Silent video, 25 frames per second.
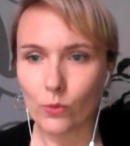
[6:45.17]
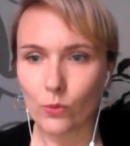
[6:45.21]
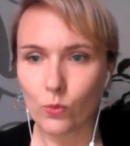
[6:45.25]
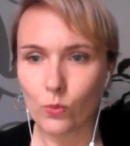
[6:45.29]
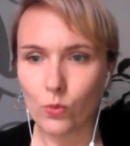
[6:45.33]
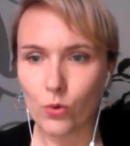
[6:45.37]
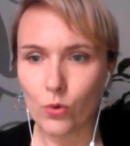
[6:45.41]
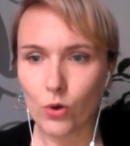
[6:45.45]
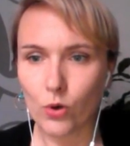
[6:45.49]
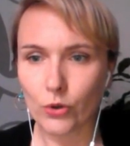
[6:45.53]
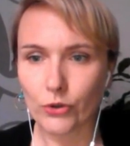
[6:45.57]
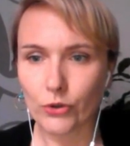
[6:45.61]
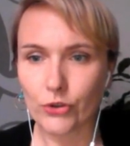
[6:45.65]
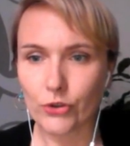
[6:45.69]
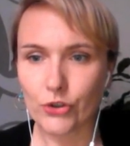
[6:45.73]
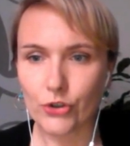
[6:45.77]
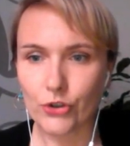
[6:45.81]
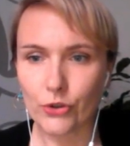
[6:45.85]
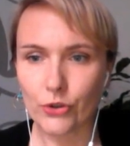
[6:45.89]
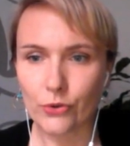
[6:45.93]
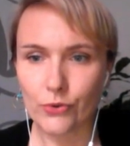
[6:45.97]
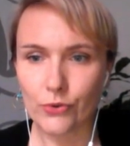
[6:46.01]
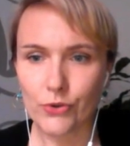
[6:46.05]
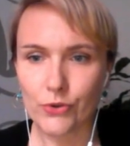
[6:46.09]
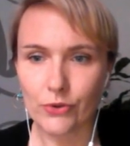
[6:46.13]
What
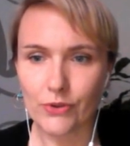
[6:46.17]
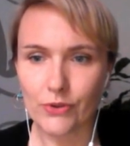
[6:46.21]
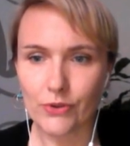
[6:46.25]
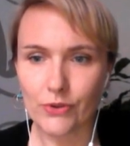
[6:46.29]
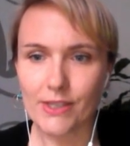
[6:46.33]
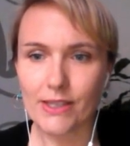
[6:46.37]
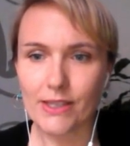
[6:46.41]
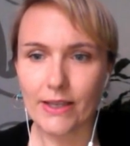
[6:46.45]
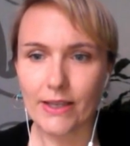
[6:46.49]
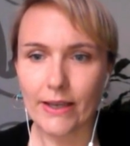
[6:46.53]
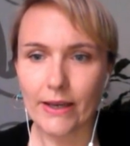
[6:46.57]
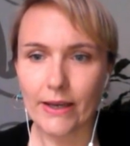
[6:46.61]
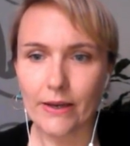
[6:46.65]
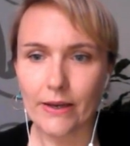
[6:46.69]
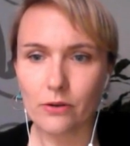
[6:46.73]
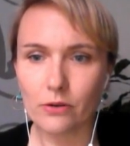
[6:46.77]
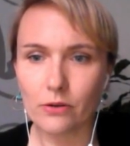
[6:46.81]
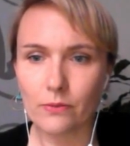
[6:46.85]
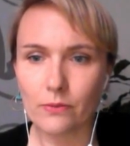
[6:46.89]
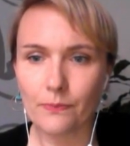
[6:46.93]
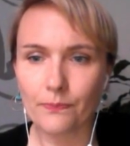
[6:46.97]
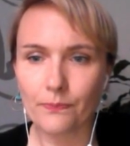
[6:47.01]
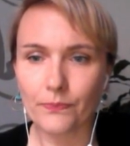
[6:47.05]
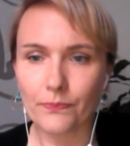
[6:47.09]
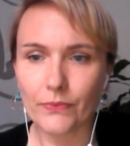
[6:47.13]
shows you the
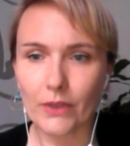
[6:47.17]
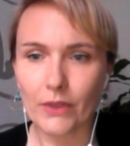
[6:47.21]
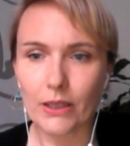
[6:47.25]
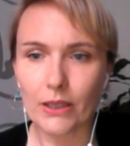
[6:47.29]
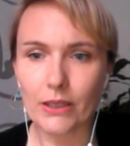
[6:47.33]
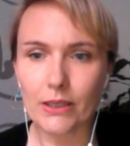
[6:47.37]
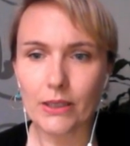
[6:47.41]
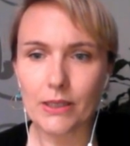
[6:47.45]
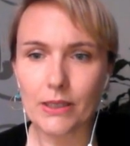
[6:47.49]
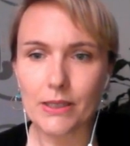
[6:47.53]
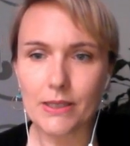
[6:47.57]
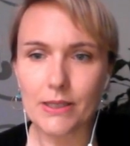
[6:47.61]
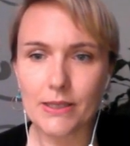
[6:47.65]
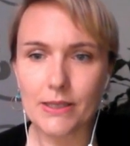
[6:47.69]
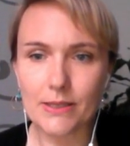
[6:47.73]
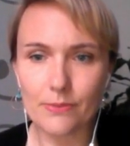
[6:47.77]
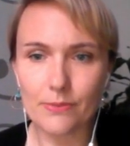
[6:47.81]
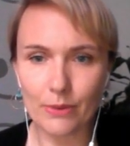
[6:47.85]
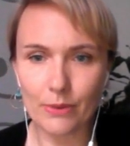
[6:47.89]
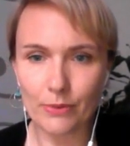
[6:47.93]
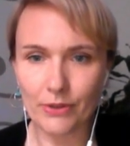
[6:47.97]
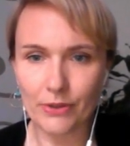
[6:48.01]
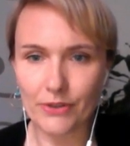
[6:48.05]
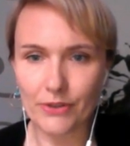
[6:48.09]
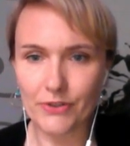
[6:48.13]
scale is
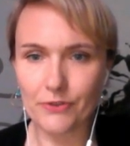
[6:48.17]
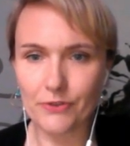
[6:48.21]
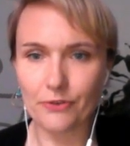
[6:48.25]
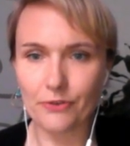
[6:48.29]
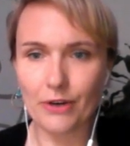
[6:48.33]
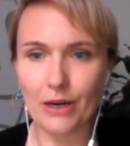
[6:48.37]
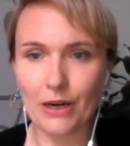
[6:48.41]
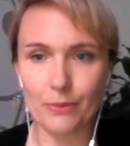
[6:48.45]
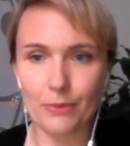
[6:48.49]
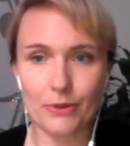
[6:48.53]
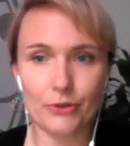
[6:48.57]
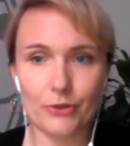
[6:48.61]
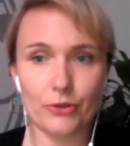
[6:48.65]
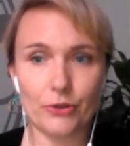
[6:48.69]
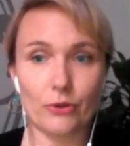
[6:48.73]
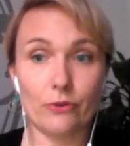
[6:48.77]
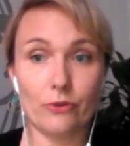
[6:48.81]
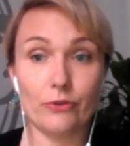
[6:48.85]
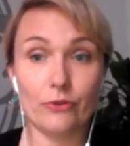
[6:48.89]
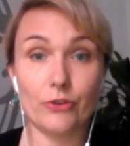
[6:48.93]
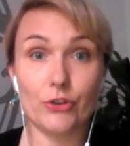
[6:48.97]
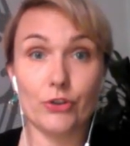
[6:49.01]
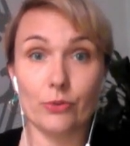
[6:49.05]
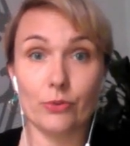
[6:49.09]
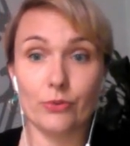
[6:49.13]
maybe this fragment of
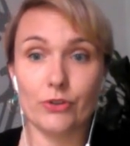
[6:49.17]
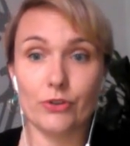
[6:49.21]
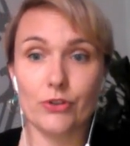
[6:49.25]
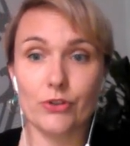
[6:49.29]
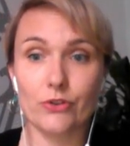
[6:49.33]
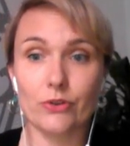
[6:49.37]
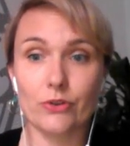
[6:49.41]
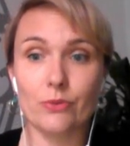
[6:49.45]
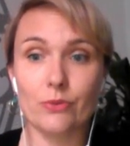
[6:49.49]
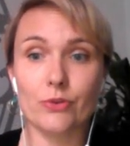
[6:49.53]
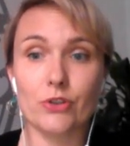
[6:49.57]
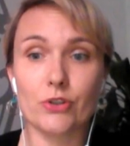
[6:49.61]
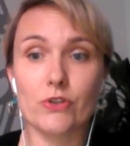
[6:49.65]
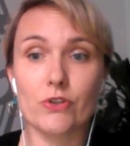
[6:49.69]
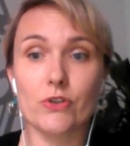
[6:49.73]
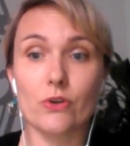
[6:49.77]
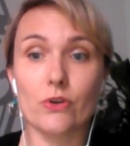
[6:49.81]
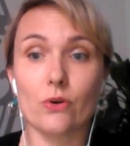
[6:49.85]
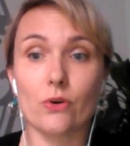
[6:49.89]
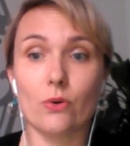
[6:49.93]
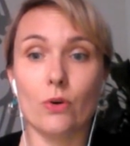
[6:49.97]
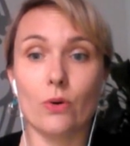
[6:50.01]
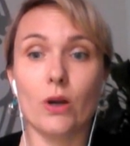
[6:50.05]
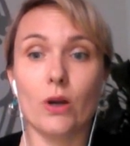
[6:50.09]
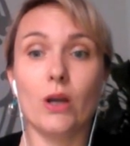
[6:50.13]
the job description.
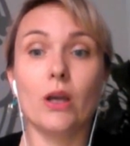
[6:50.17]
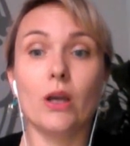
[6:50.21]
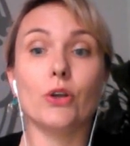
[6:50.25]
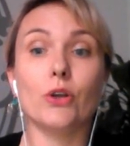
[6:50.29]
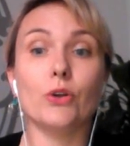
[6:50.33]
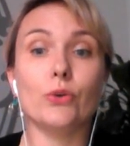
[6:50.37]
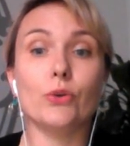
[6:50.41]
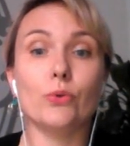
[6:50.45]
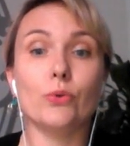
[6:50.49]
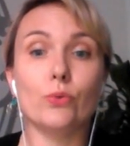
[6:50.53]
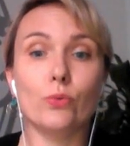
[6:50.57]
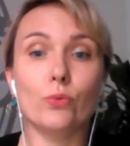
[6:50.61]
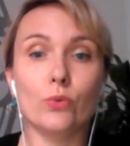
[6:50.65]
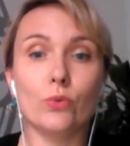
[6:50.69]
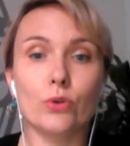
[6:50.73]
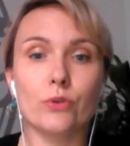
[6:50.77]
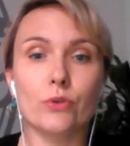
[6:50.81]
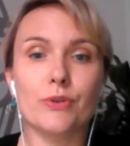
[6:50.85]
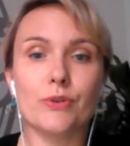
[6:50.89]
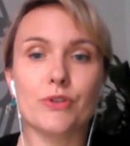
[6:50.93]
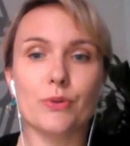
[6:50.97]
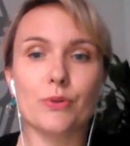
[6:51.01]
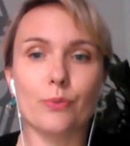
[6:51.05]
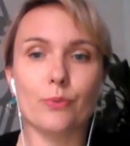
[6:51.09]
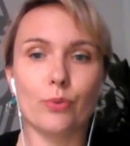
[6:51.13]
So you would be
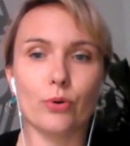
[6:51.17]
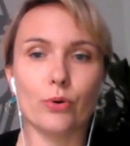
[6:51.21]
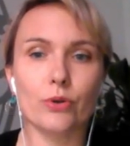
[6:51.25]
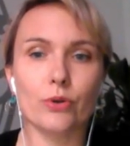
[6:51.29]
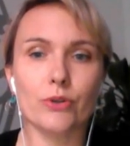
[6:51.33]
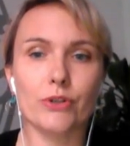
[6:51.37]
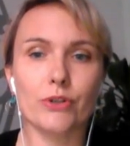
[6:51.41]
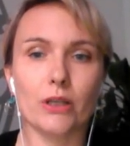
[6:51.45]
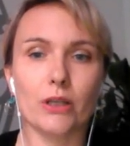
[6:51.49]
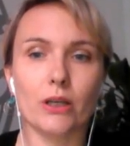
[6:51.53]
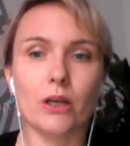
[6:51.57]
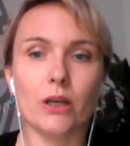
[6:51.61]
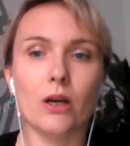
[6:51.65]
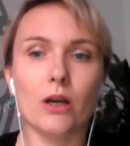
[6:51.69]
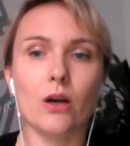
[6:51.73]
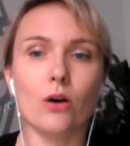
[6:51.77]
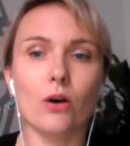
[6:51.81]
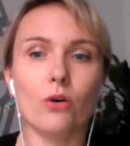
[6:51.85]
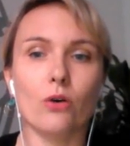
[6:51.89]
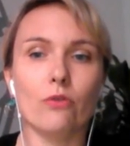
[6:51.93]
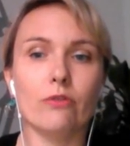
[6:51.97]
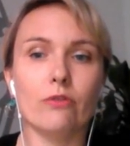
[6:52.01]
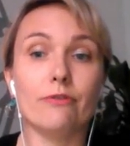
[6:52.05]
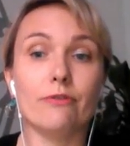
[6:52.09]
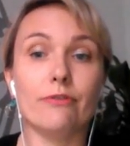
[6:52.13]
supporting
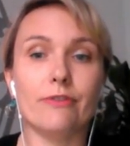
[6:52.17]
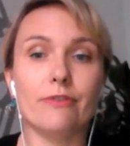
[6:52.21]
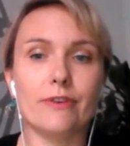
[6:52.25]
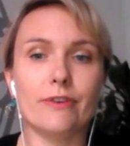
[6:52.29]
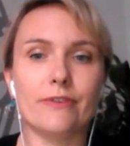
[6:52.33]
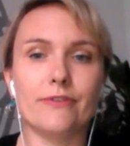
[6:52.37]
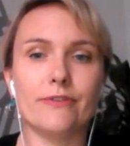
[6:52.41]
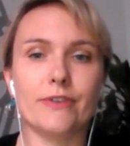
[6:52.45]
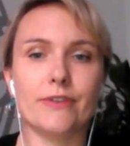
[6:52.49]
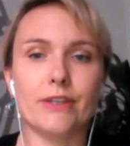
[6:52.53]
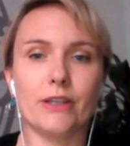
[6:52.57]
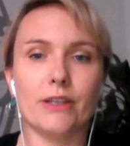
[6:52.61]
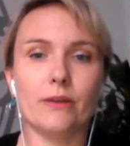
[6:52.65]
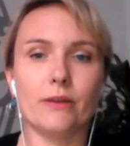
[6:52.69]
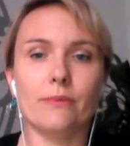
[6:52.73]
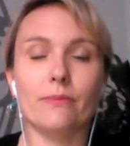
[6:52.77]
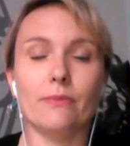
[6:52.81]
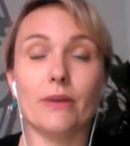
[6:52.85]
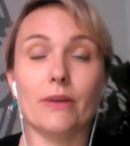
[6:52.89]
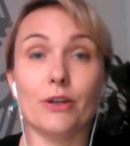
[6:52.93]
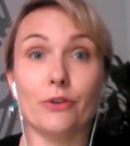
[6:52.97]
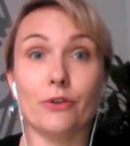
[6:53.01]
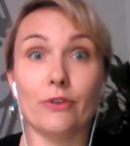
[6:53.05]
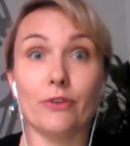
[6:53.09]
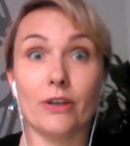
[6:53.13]
over 50
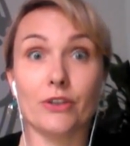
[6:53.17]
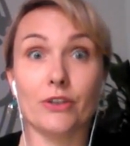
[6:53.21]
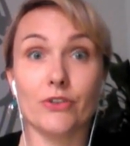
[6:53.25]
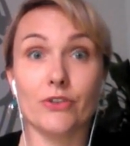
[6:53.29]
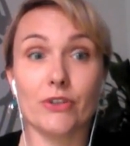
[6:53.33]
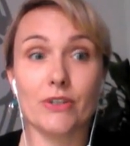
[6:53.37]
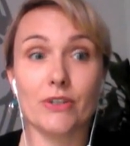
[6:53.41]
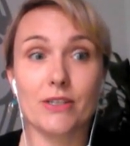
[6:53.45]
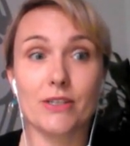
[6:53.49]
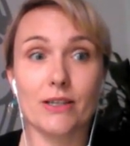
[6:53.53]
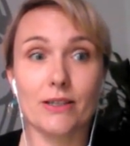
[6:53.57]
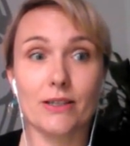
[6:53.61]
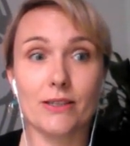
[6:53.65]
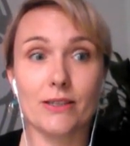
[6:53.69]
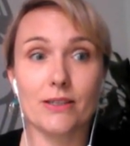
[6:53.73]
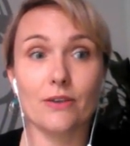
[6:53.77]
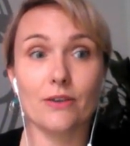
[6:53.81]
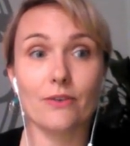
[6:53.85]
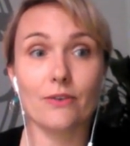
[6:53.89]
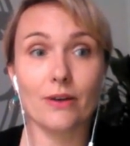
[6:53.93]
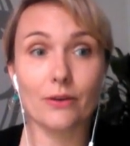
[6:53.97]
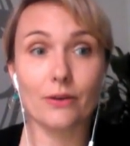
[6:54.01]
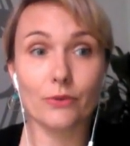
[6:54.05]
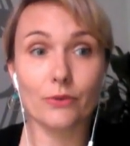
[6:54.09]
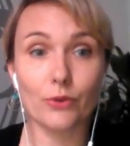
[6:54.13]
manufacturing sites
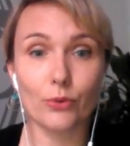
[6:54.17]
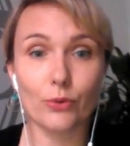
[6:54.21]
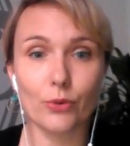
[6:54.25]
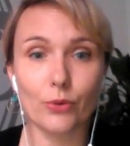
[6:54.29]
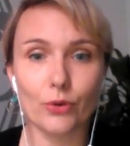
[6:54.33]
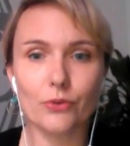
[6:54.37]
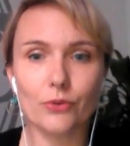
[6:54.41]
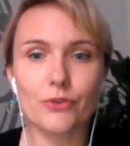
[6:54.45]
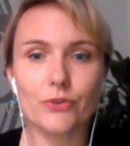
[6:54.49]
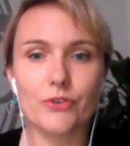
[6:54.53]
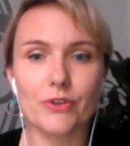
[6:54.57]
around the world.